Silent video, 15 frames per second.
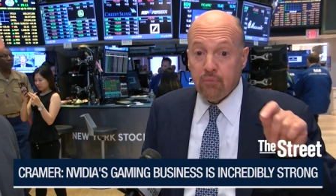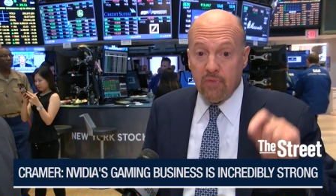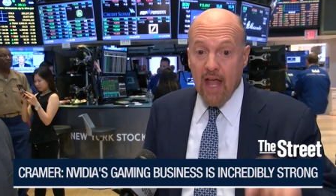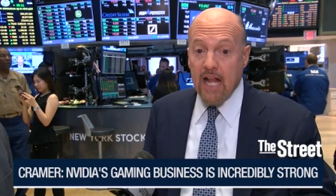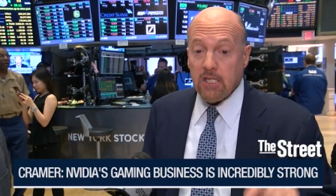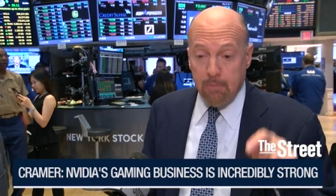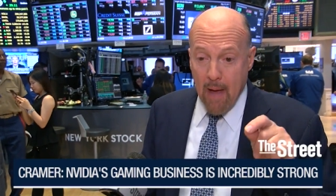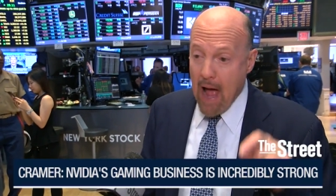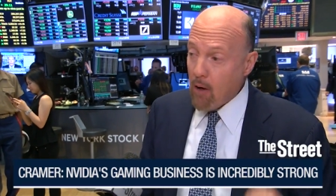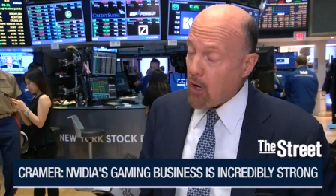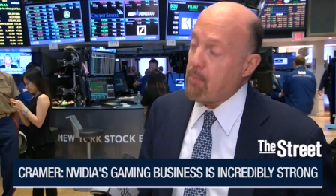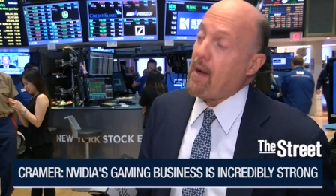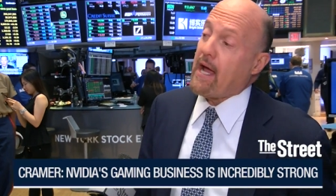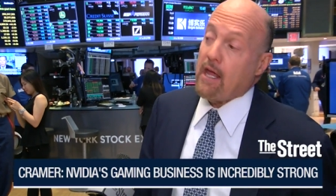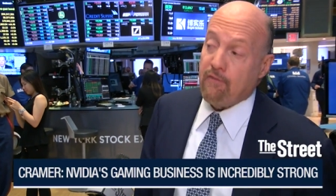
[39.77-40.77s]
That's powered
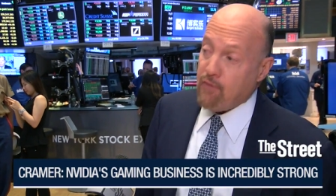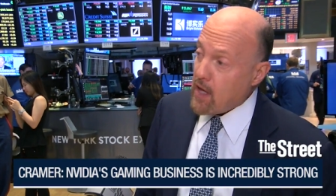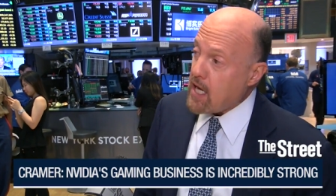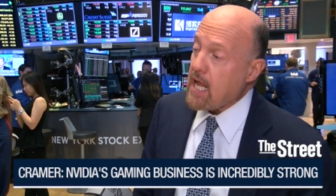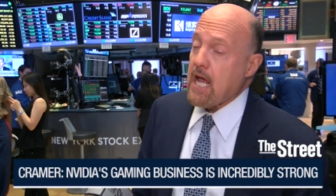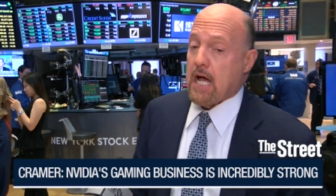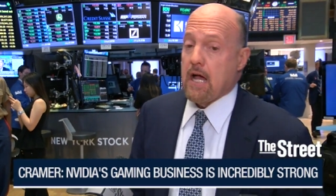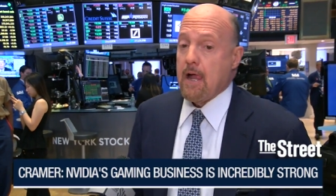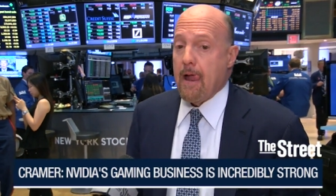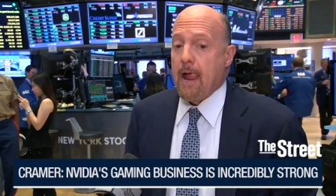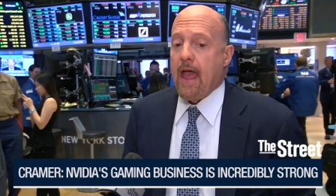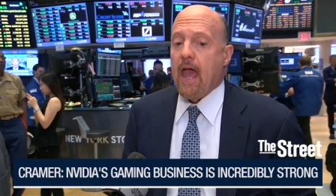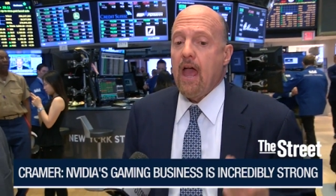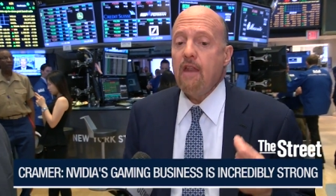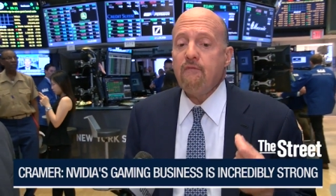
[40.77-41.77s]
by NVIDIA.
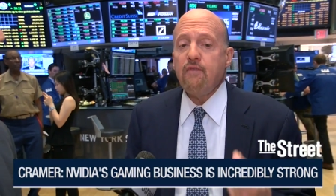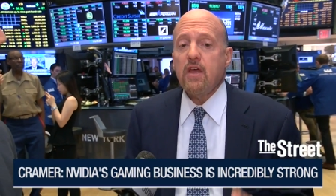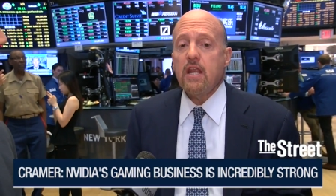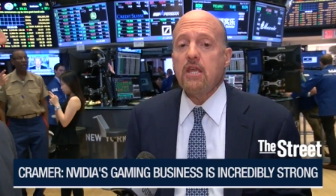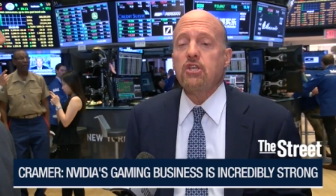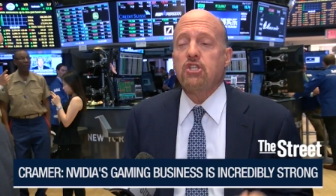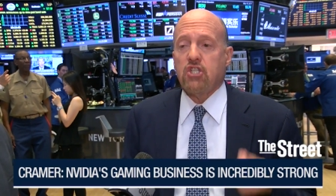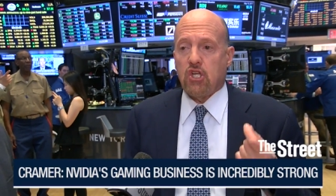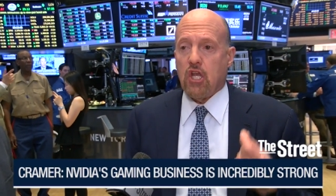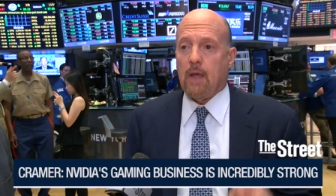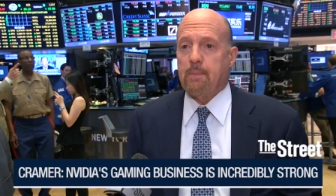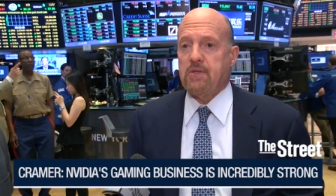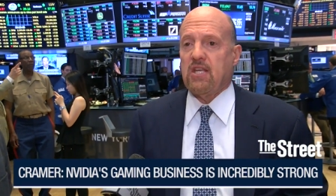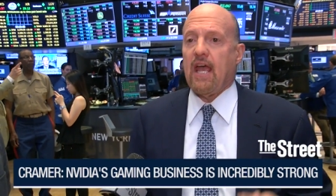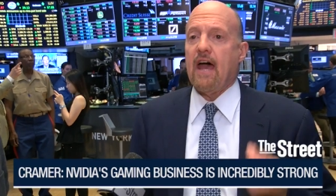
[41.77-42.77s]
NVIDIA's
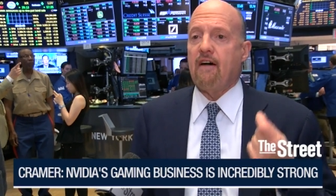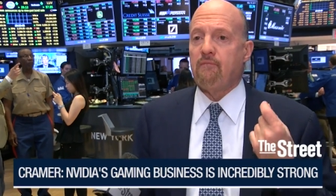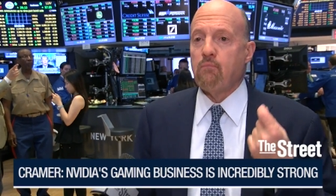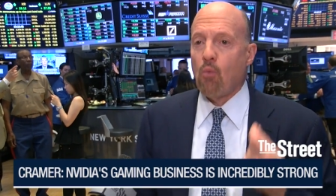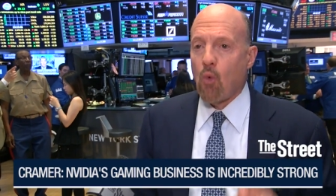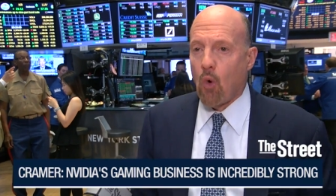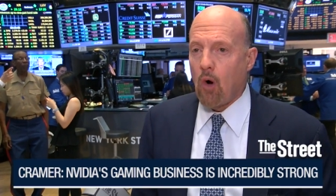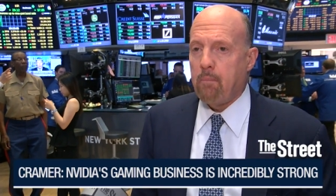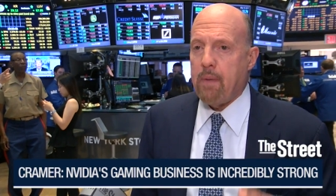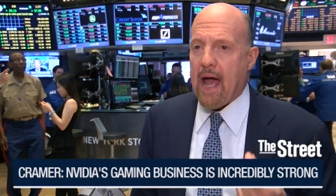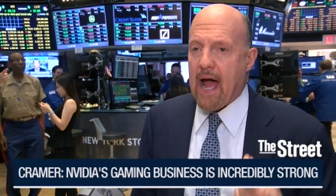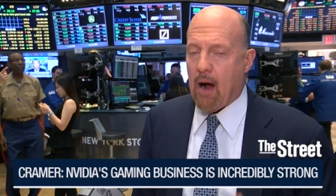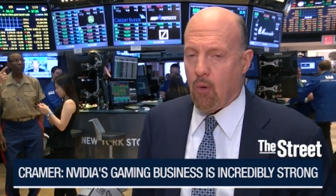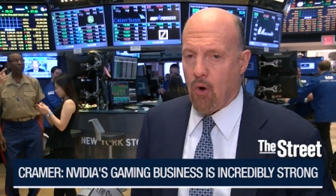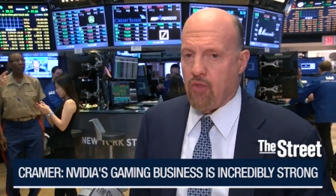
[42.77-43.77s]
chips have more
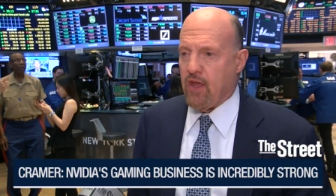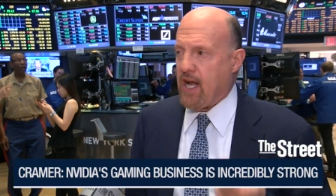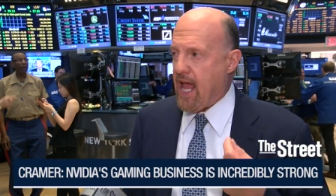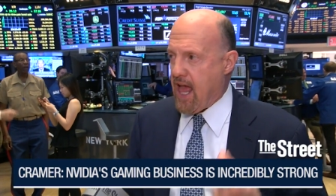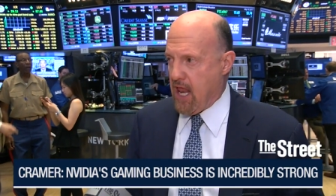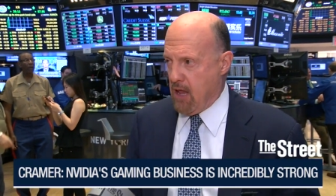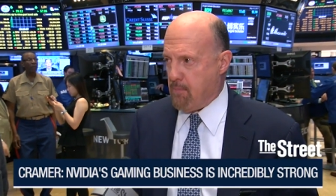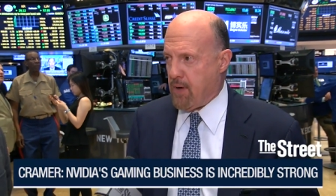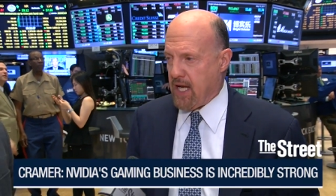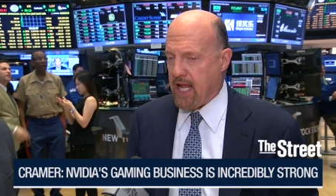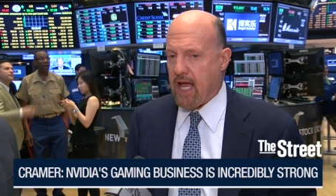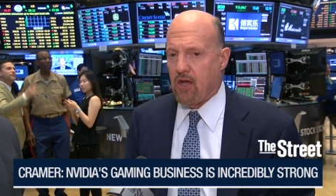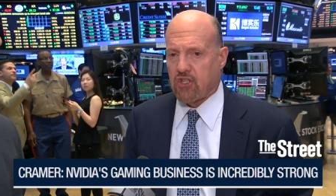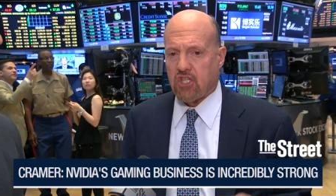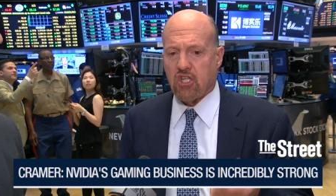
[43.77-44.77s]
power than anybody
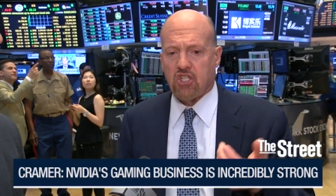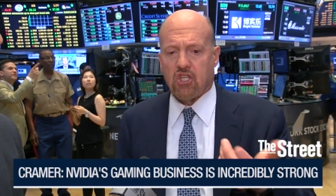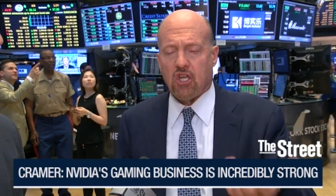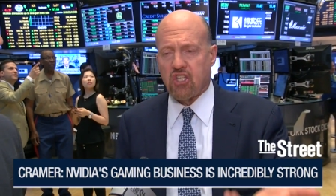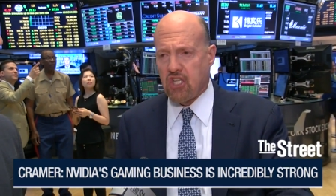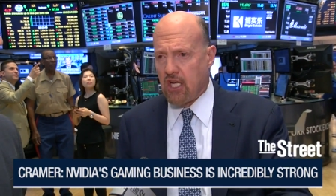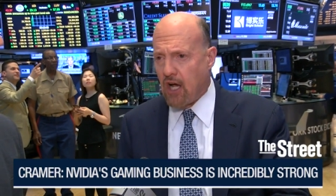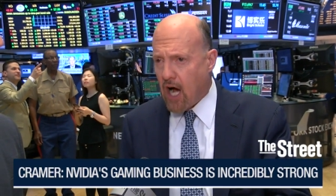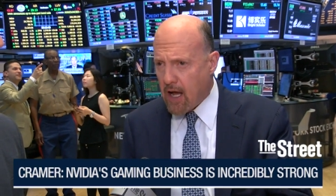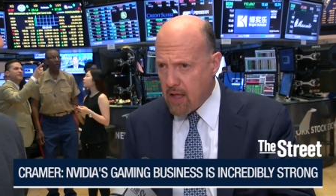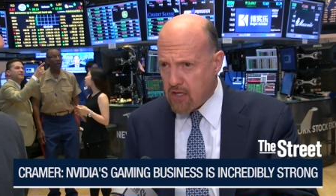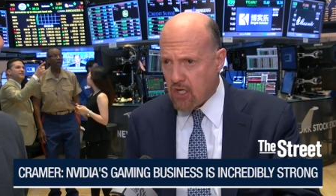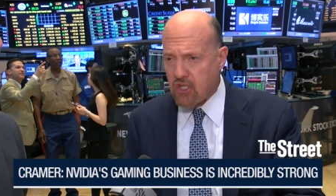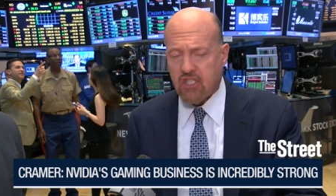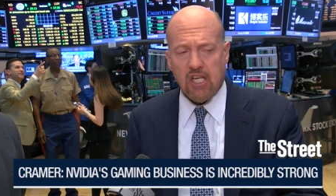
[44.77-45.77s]
else's. Does, uh,
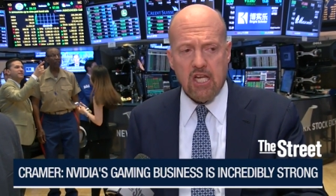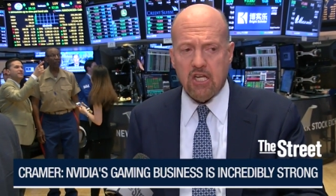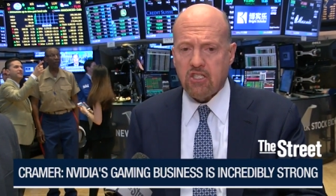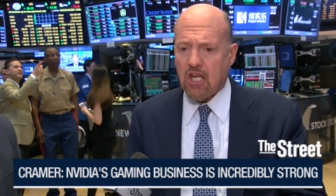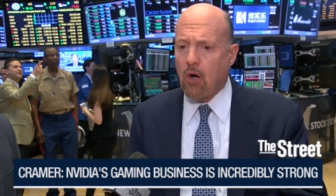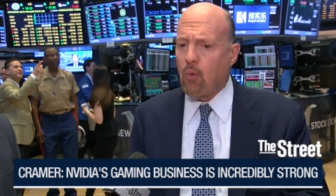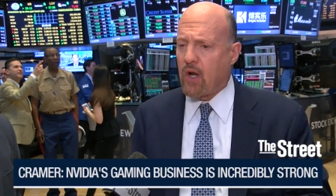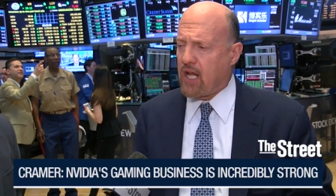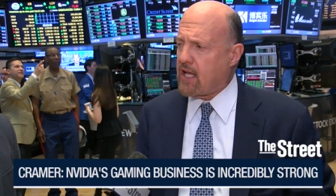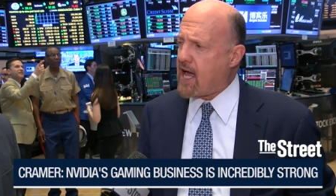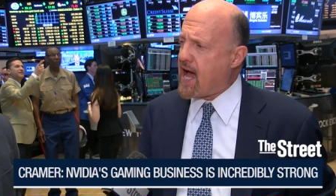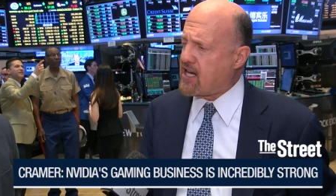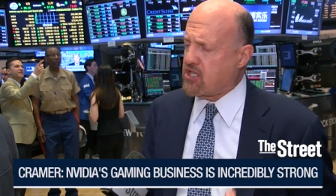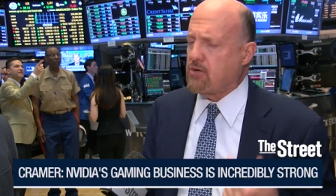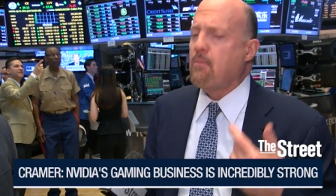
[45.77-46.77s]
does Intel want to
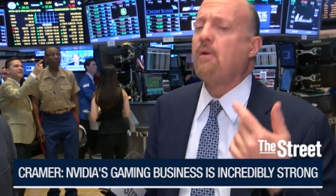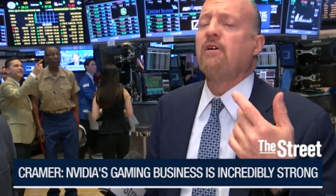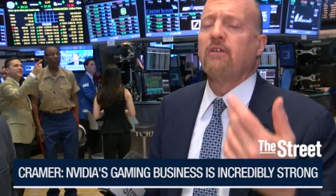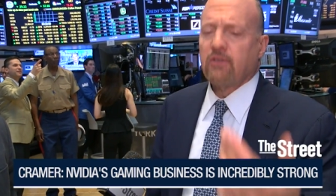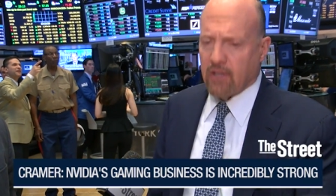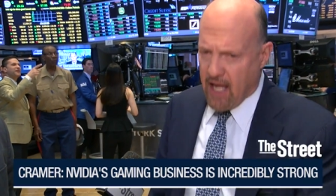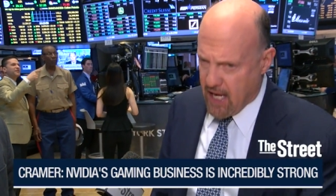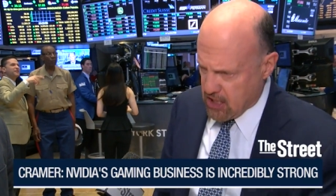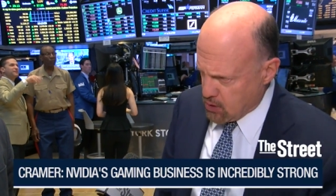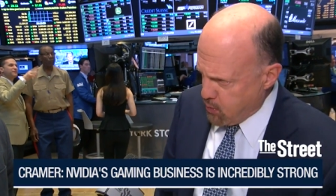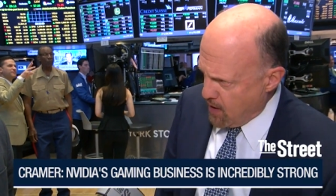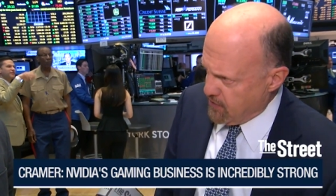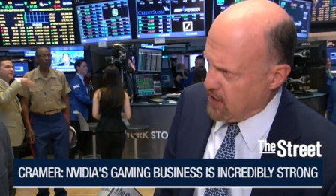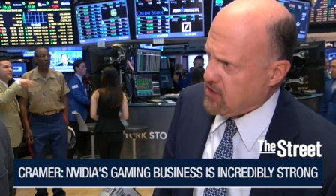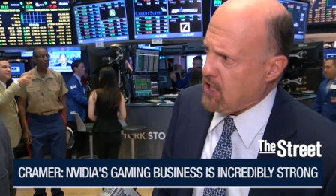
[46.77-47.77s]
catch them? hence
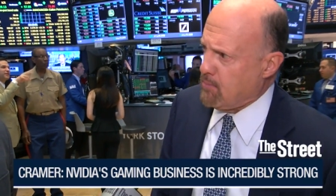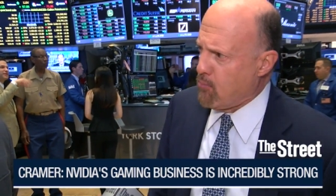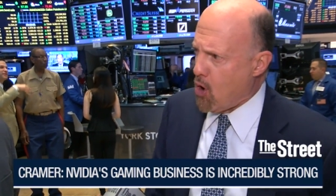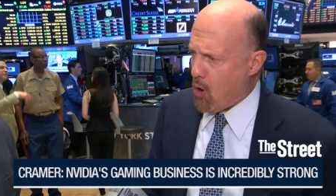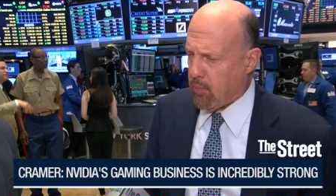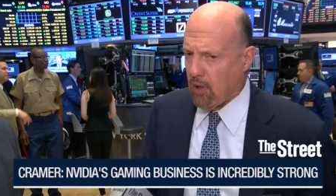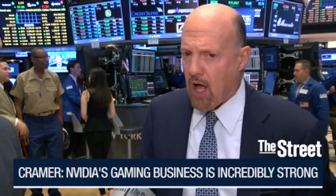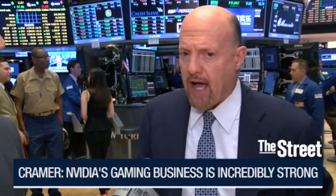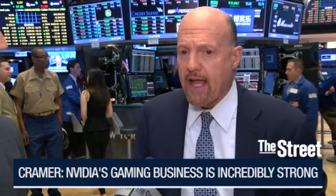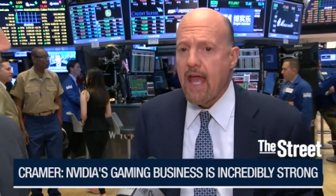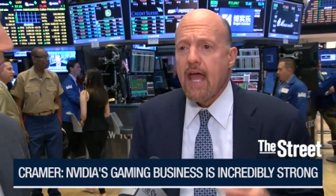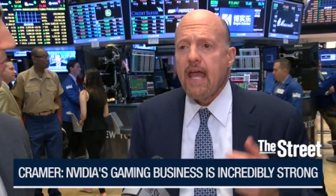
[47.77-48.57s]
why they did Mobileye.